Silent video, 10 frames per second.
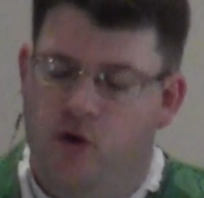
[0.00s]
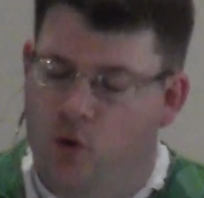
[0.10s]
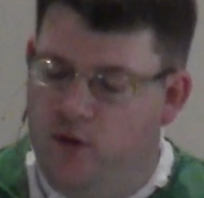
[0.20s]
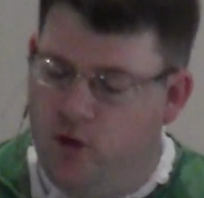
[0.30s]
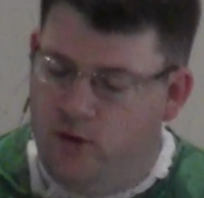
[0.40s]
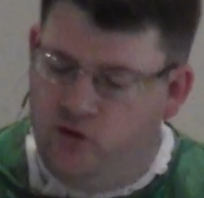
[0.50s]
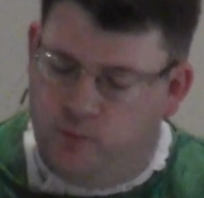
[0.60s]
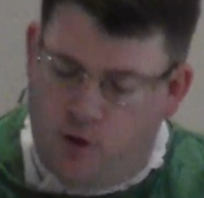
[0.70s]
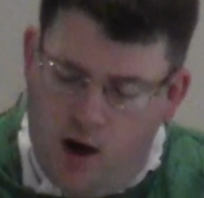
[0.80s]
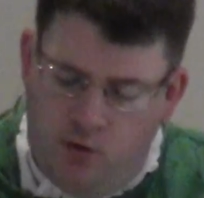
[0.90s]
you know, you're
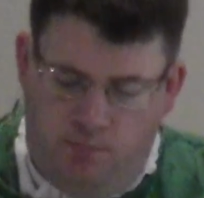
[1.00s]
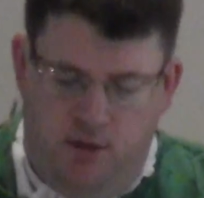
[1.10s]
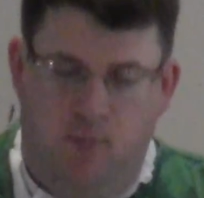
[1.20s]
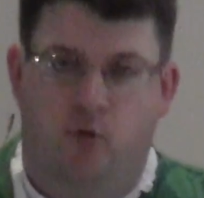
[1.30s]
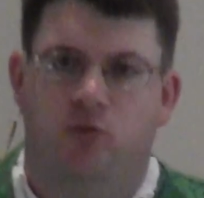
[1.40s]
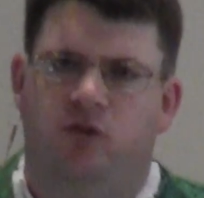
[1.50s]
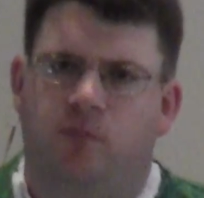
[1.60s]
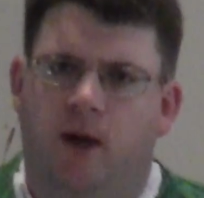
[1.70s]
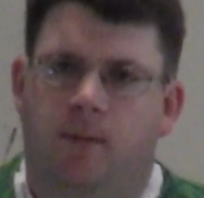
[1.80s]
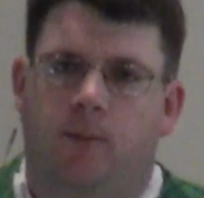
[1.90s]
inspiring people. You
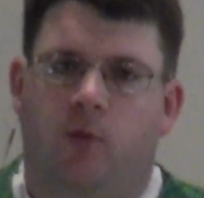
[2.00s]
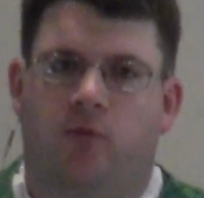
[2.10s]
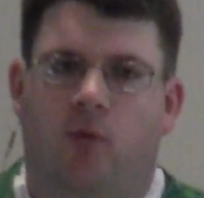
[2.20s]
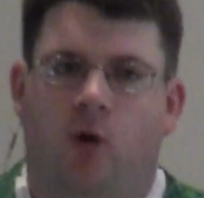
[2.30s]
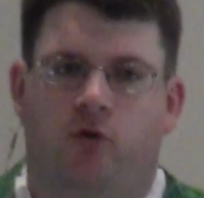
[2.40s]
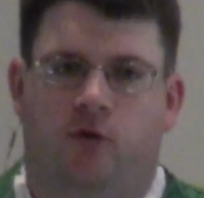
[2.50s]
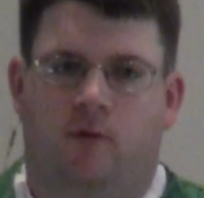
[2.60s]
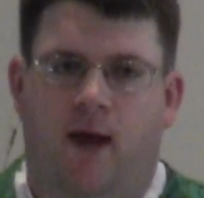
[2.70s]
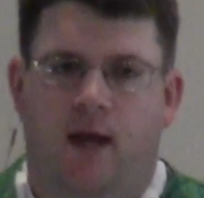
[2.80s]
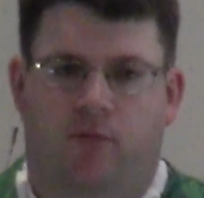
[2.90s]
inspire people throughout your
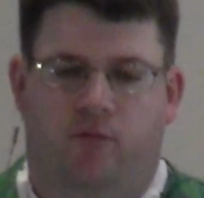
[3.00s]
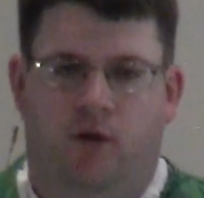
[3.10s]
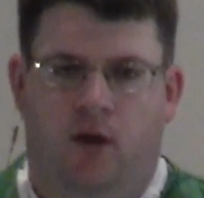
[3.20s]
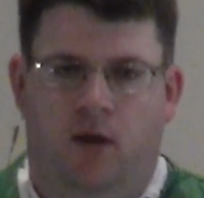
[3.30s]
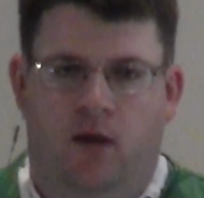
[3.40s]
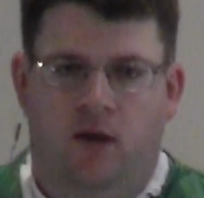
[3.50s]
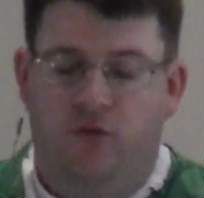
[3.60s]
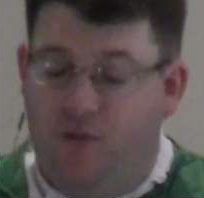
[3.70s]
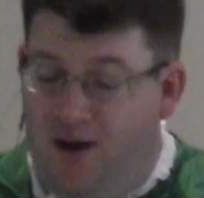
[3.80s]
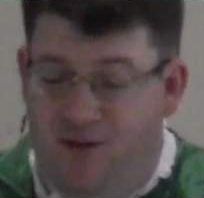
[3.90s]
life.
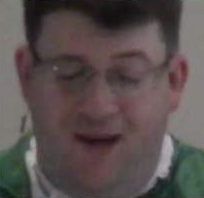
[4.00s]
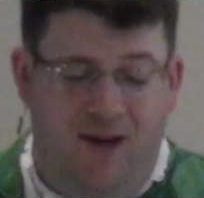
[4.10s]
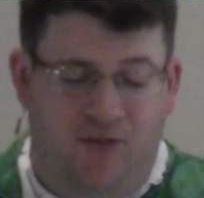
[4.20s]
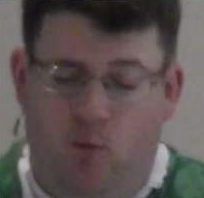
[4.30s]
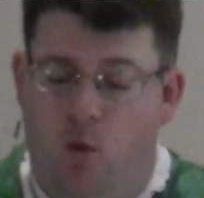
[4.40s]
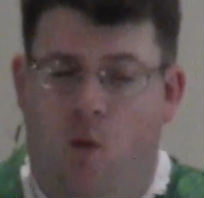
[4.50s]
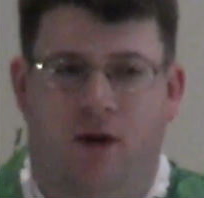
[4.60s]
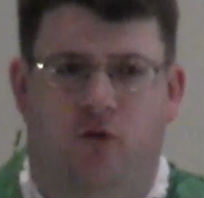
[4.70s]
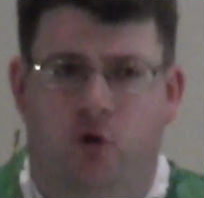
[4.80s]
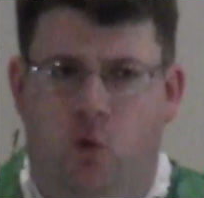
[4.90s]
Because at the end of the day, isn't that what we
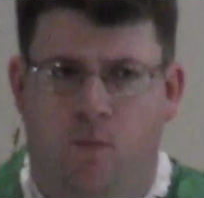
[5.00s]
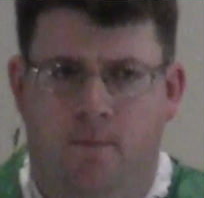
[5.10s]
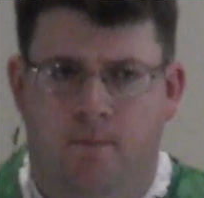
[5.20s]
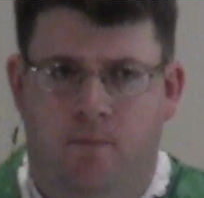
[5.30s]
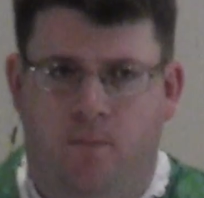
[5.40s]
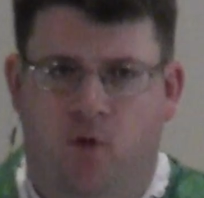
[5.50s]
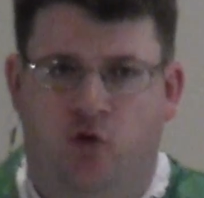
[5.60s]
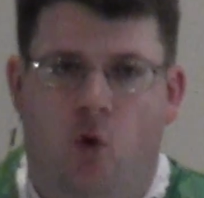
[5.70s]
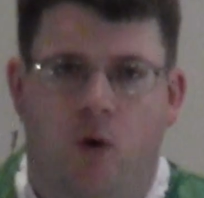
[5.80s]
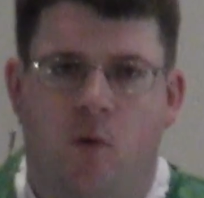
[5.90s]
want to do?
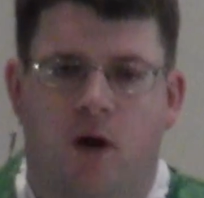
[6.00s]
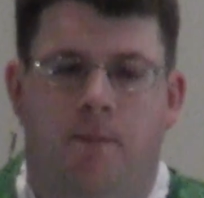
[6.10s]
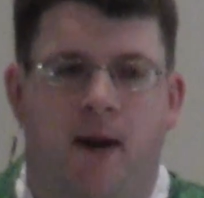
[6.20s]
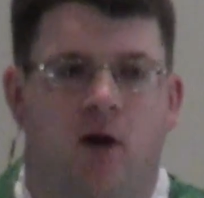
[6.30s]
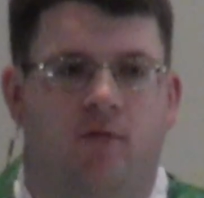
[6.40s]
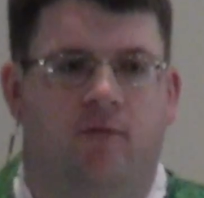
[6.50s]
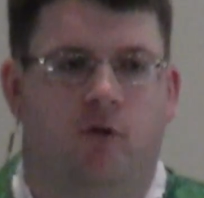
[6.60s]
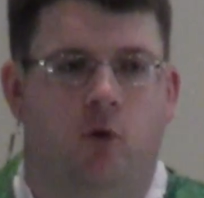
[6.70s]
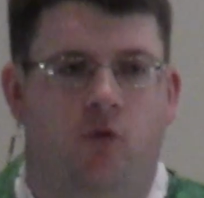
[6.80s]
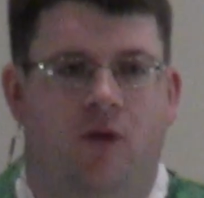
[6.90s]
Don't we want to bear
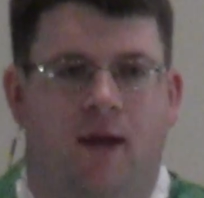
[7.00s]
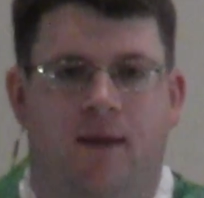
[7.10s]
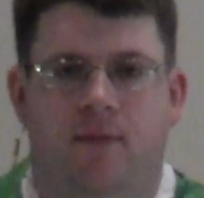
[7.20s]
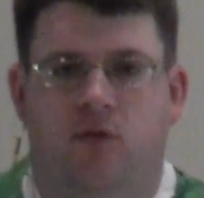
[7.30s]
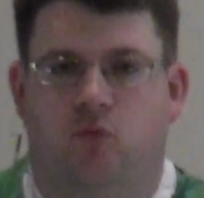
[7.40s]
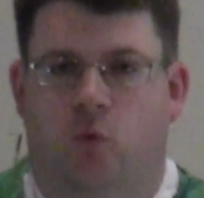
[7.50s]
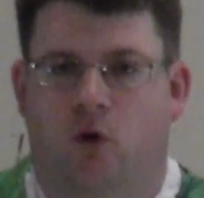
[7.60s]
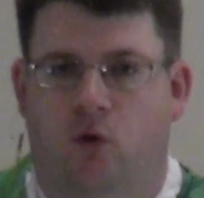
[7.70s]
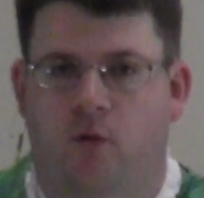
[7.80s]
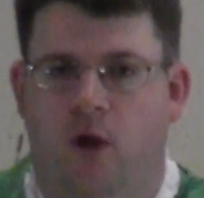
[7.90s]
fruit in this
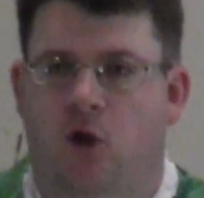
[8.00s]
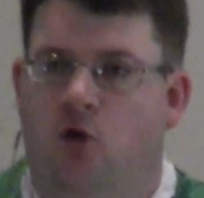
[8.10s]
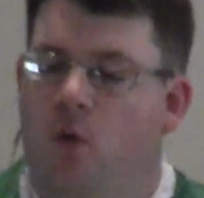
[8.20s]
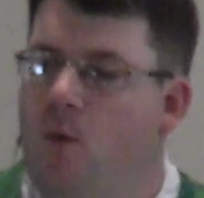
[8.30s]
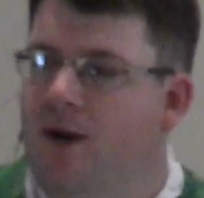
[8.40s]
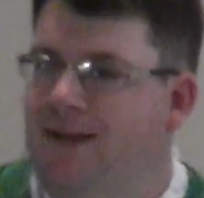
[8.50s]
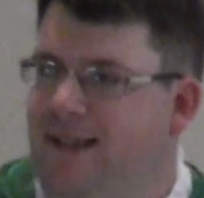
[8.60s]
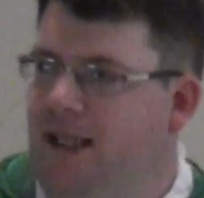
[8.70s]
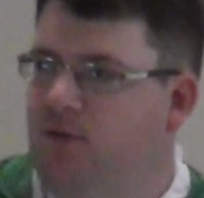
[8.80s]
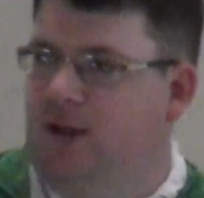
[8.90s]
world? Don't we want to
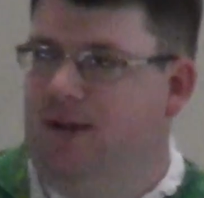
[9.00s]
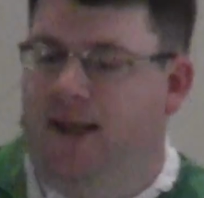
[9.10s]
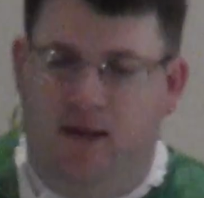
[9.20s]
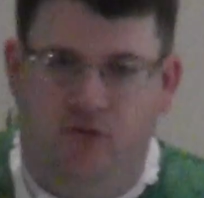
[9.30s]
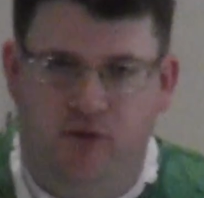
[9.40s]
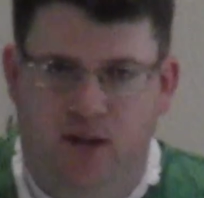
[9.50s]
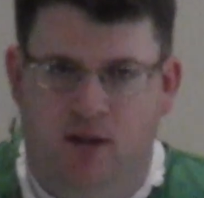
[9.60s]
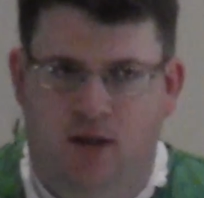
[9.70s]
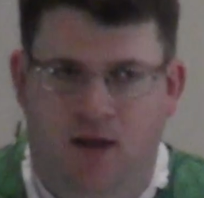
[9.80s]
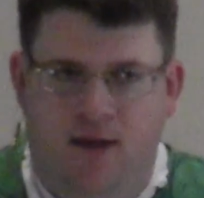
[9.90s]
leave a legacy?
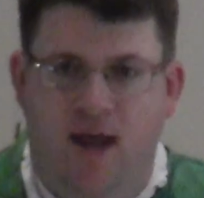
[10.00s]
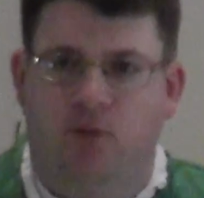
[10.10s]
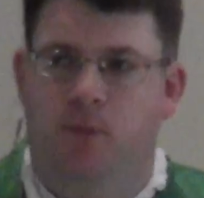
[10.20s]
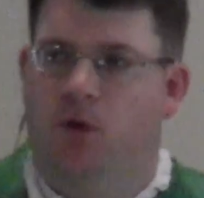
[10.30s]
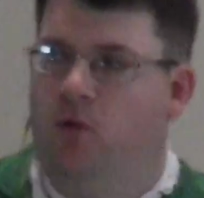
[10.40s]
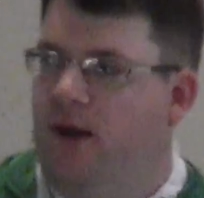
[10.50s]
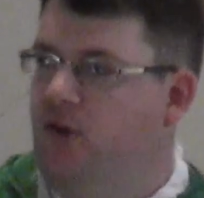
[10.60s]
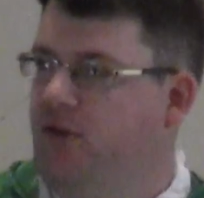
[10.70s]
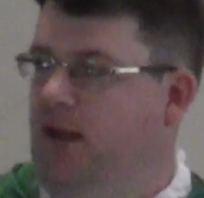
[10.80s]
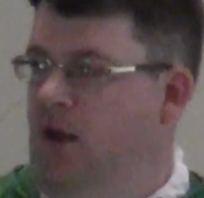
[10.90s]
Not so people can look at
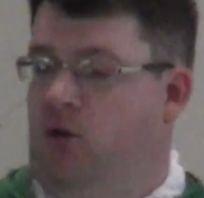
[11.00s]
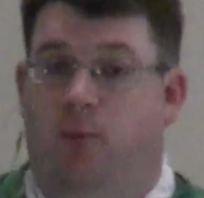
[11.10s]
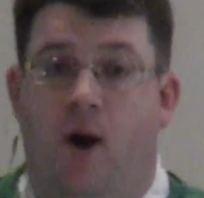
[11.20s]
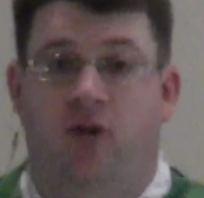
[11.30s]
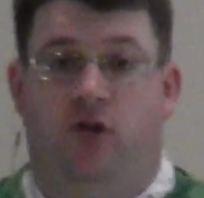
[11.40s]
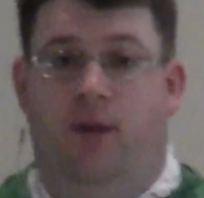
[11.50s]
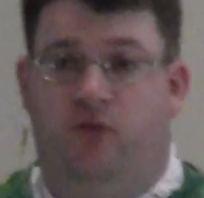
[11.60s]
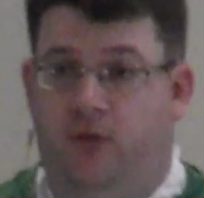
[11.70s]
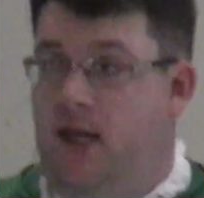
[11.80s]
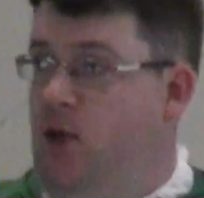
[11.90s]
us like LeBron James and
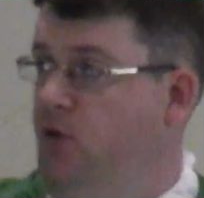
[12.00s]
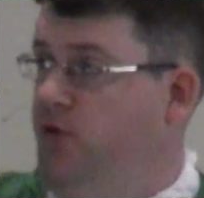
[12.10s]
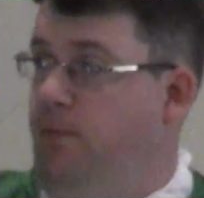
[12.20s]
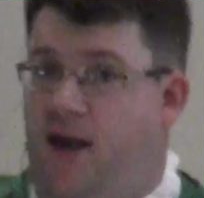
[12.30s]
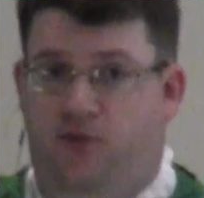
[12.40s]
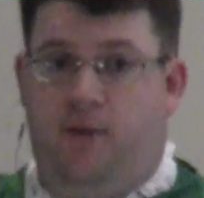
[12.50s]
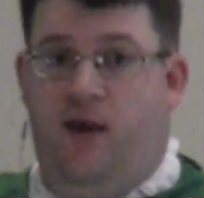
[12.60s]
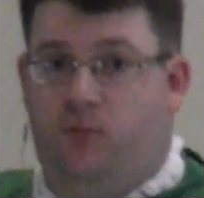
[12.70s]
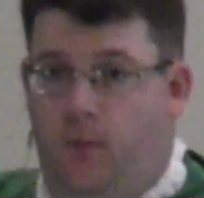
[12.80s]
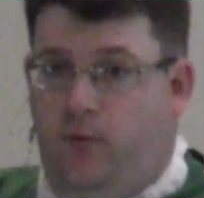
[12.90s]
say he was the best
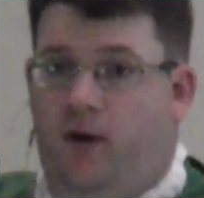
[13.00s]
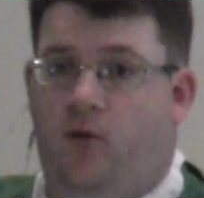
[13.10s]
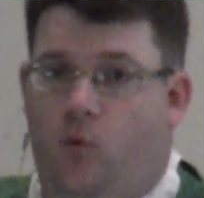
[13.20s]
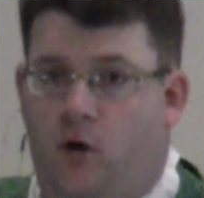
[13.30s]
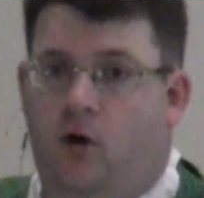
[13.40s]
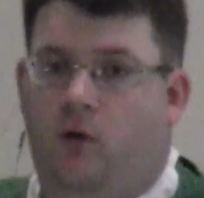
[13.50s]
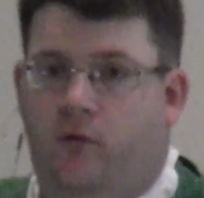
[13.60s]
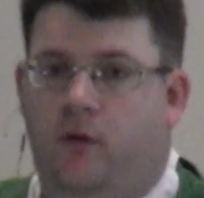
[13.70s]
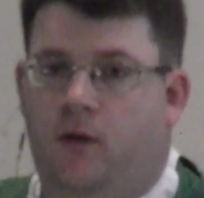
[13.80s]
basketball player in the world,